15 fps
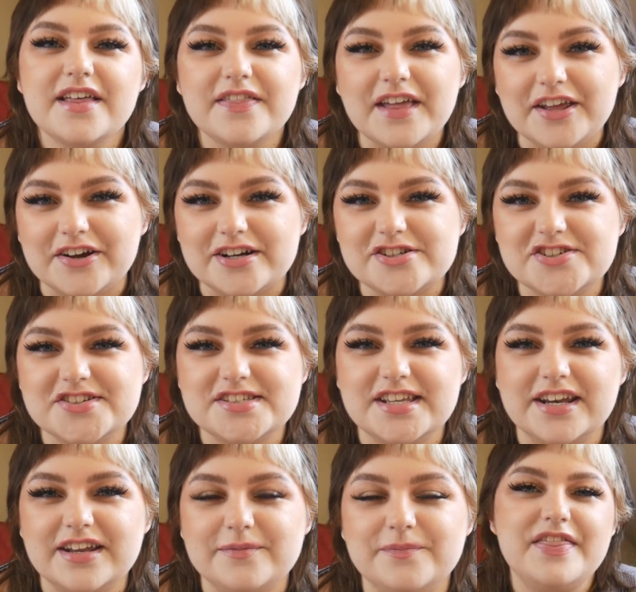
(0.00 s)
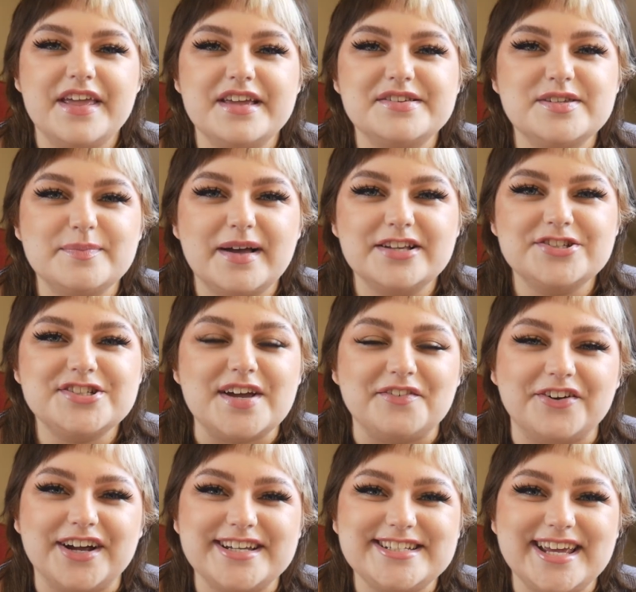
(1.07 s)
that you're interested in. Thank you so much. Have a
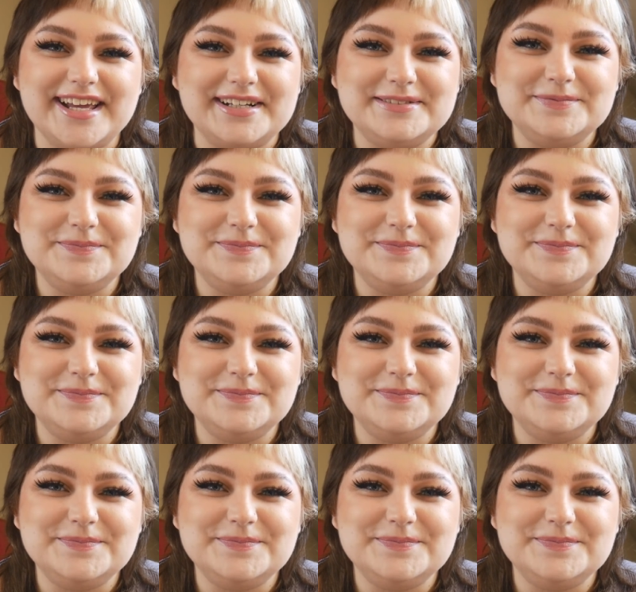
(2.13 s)
great day.